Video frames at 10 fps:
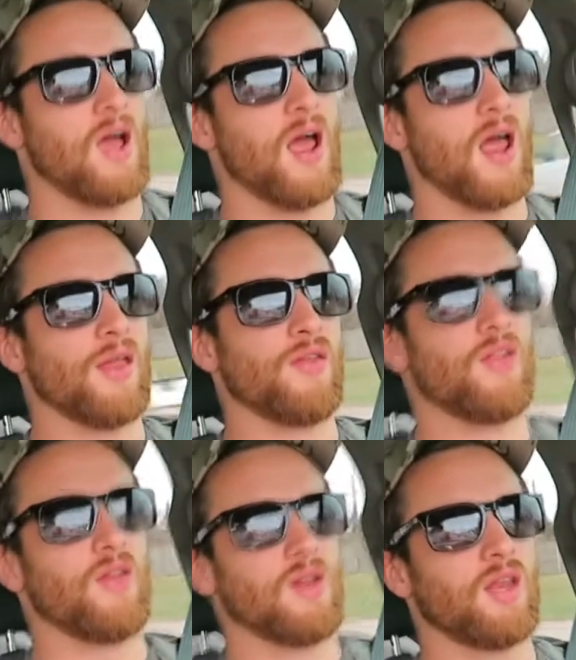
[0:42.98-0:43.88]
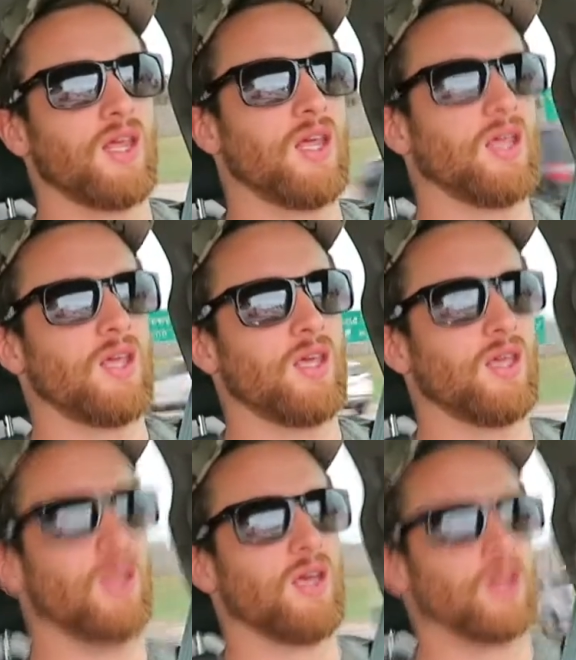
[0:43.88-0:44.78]
And
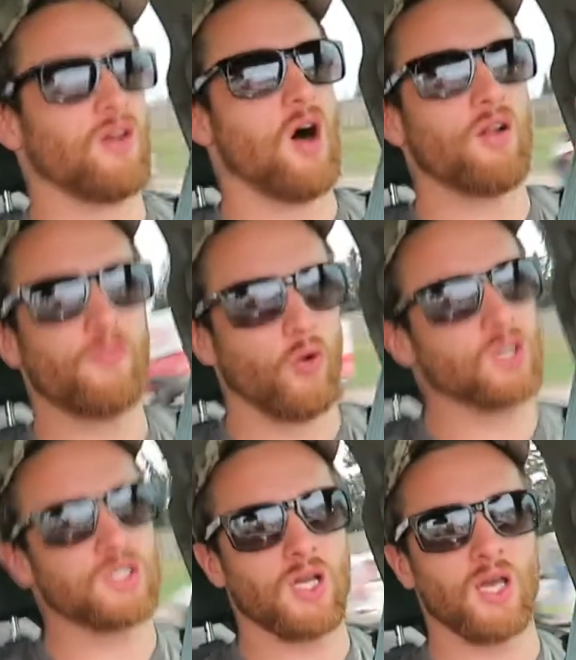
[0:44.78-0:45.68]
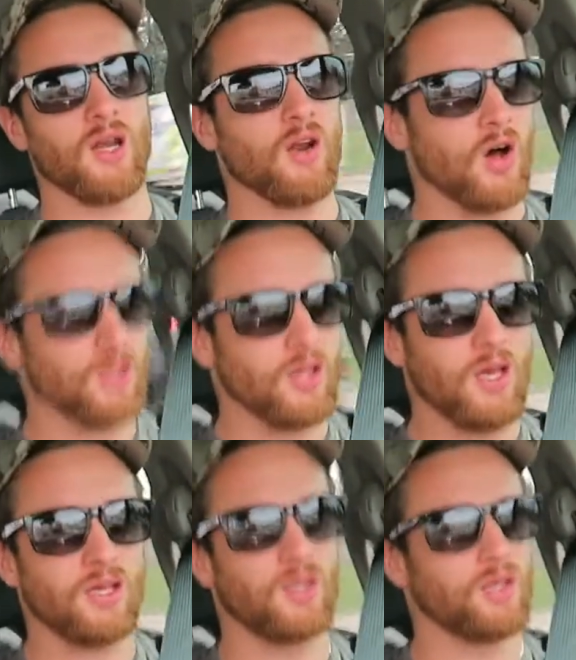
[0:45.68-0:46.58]
he, not fortunate, not
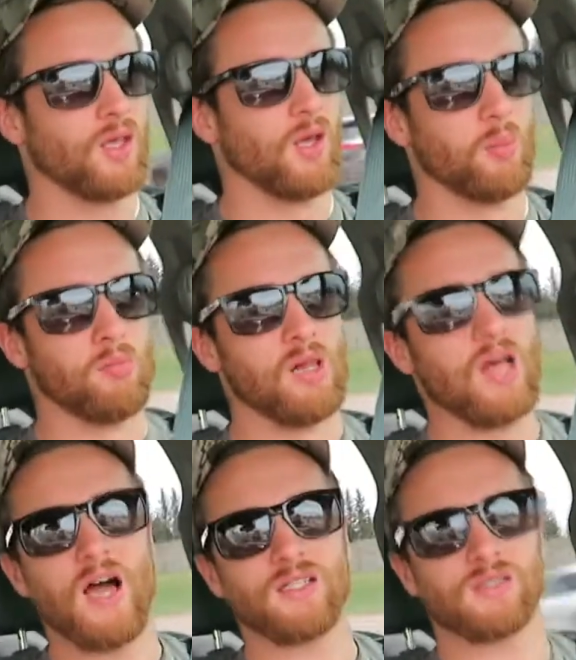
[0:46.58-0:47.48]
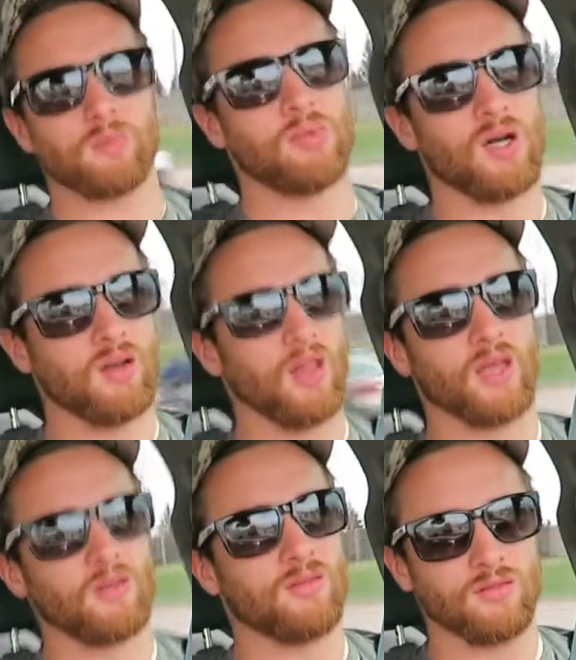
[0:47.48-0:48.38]
like blessed, but
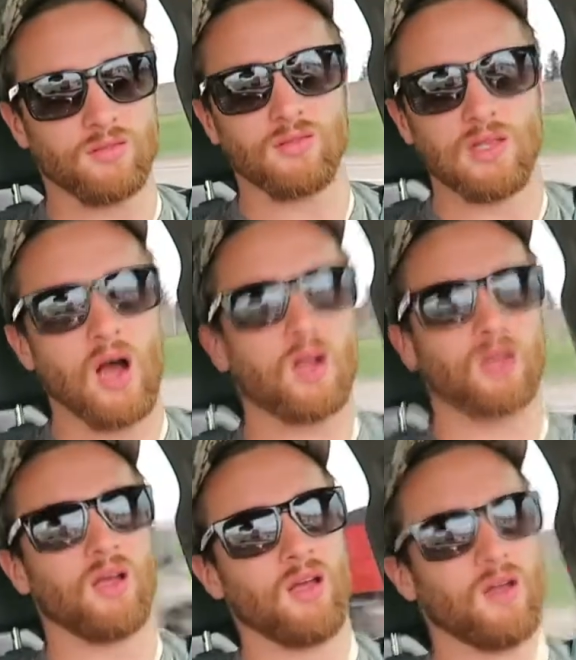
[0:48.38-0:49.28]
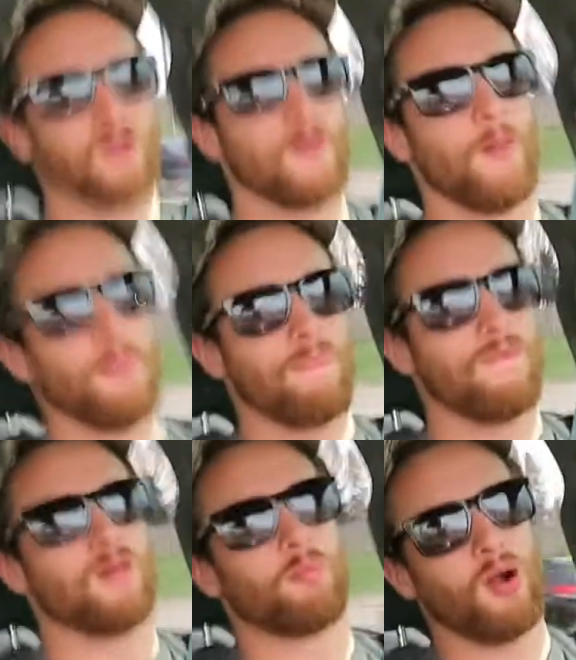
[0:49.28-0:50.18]
like luck.
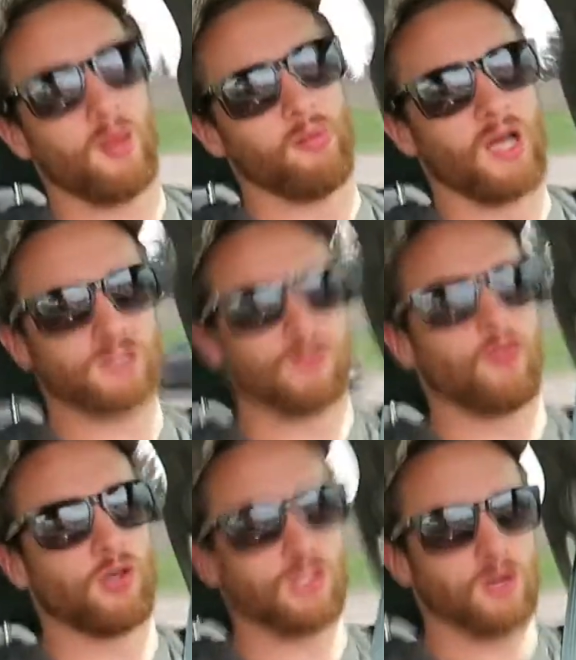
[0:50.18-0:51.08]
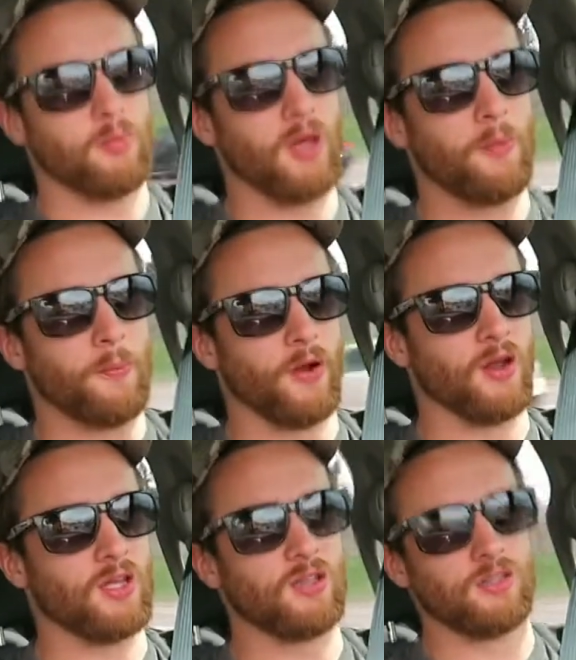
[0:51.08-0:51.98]
Probably blessed, and fortunate a bit,
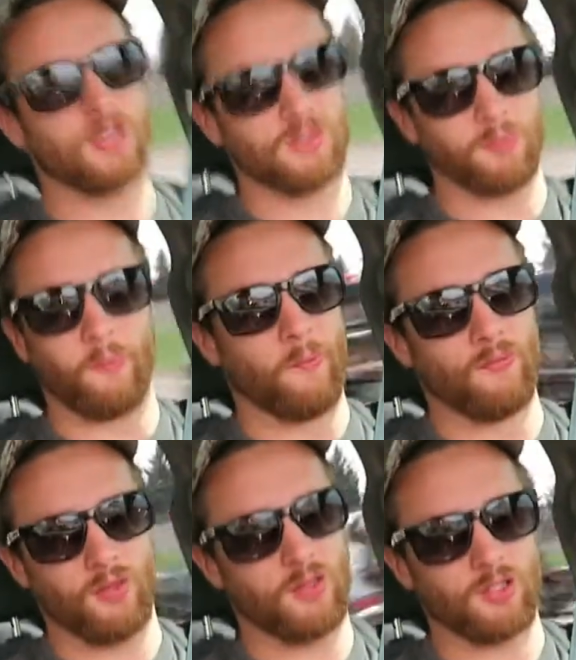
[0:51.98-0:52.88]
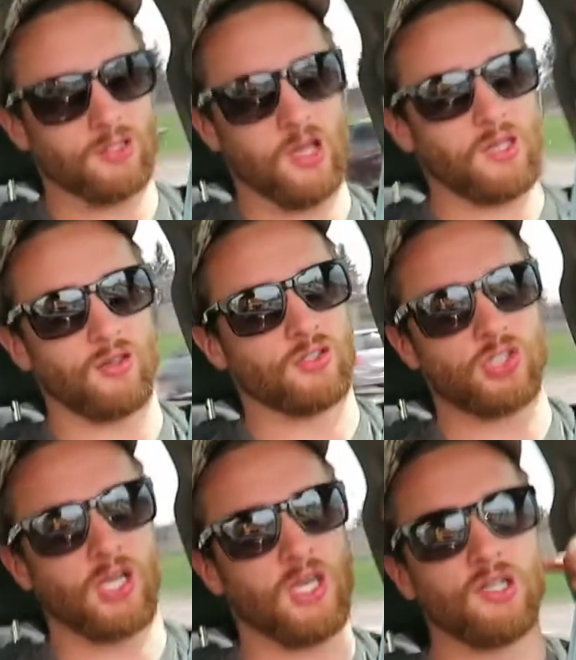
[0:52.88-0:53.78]
but he, it's, he thinks he's lucky.
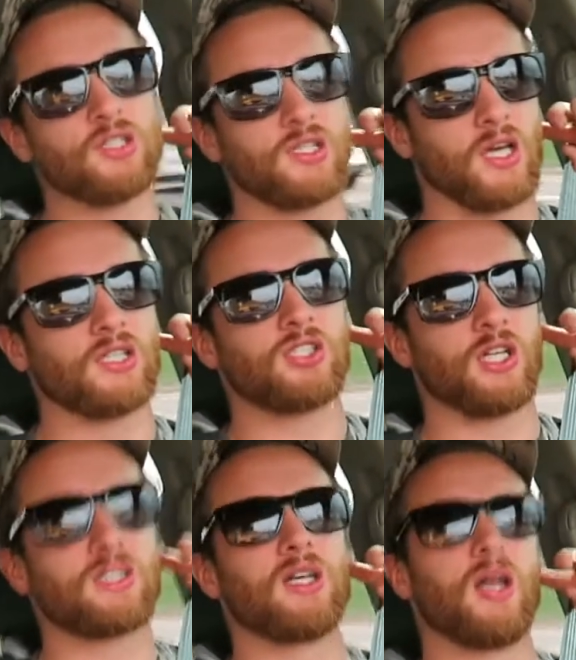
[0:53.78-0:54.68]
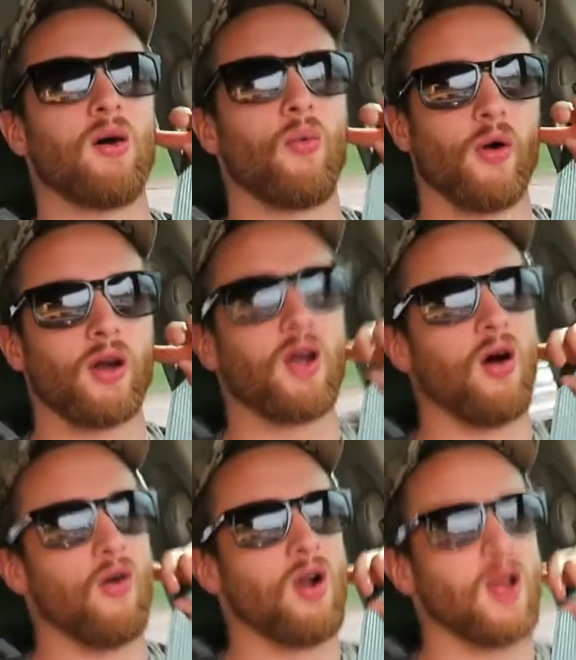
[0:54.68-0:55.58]
Shit, he just thinks shit's gonna work
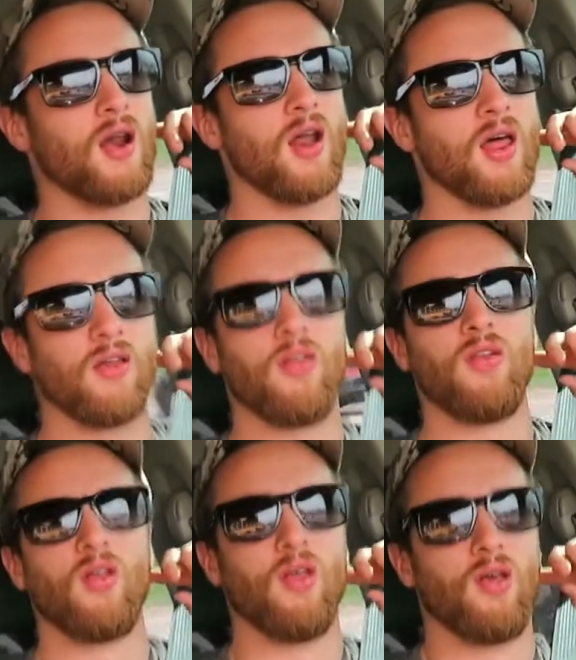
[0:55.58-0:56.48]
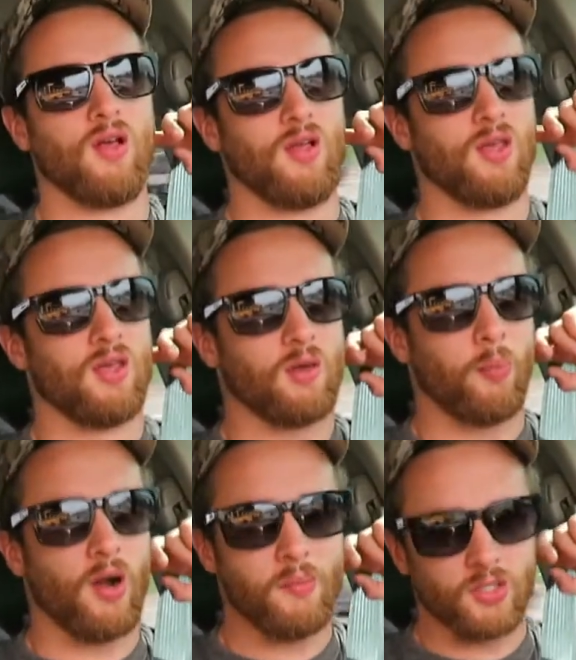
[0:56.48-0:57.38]
out and,
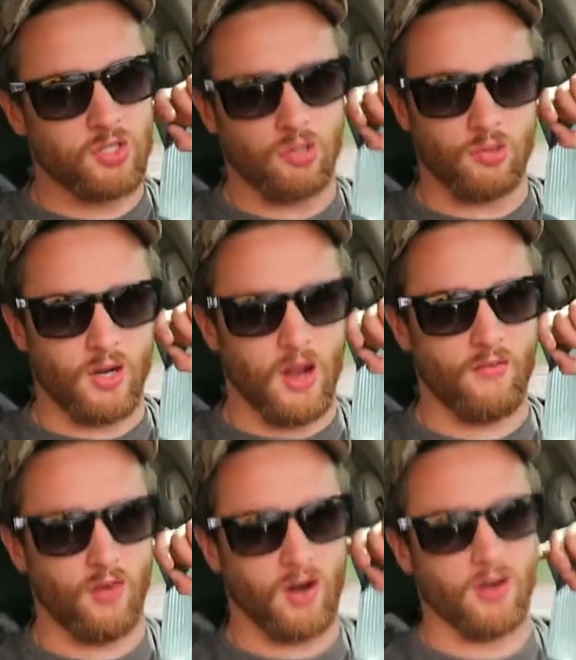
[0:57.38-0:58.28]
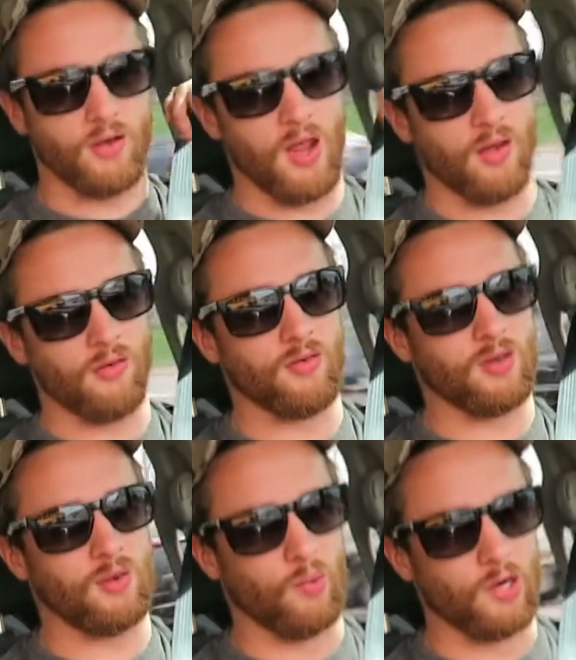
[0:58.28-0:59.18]
and pretty much do whatever and,
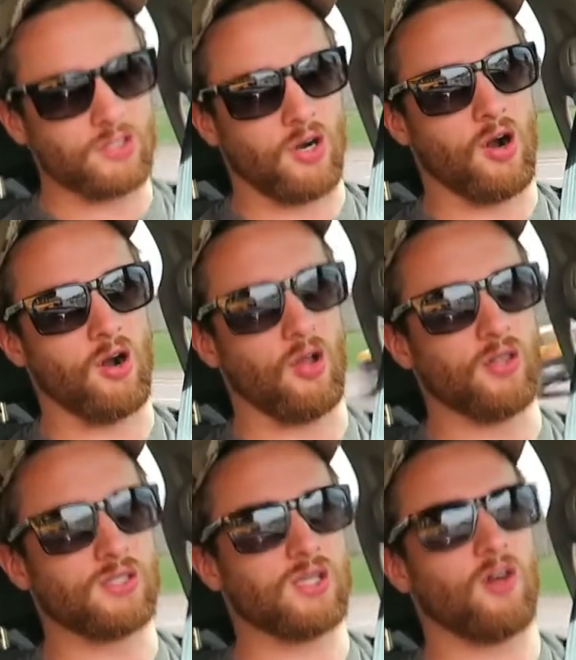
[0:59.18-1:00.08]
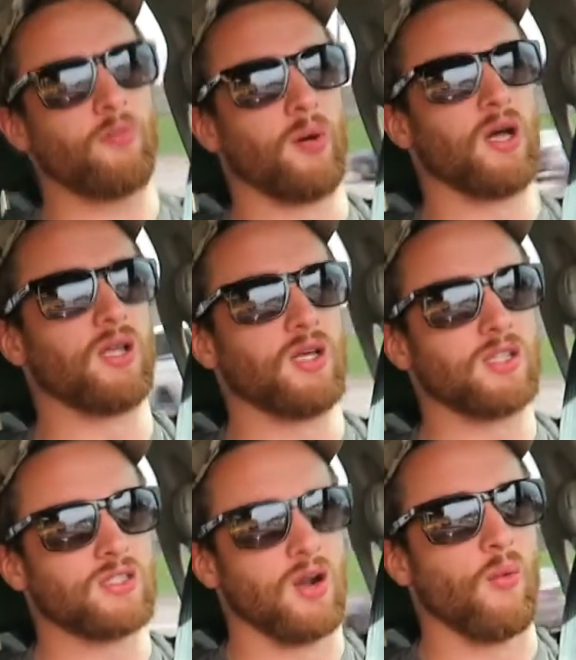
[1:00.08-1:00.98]
and he works hard, all this stuff, but
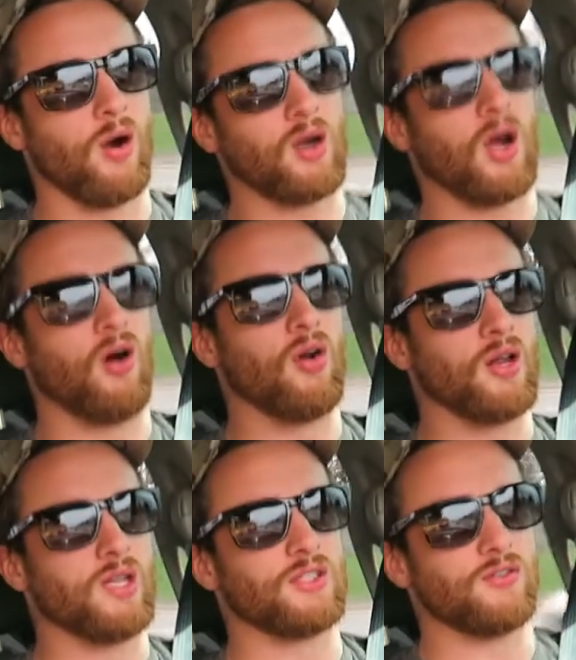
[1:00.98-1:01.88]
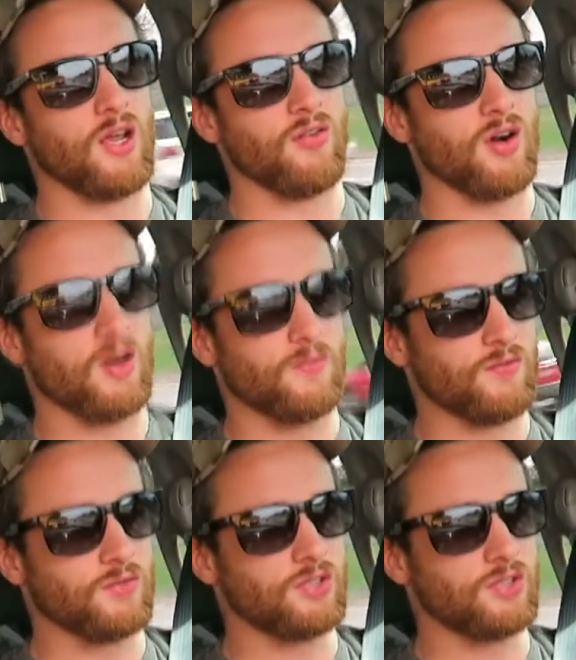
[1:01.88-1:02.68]
it's gonna work out in his favor.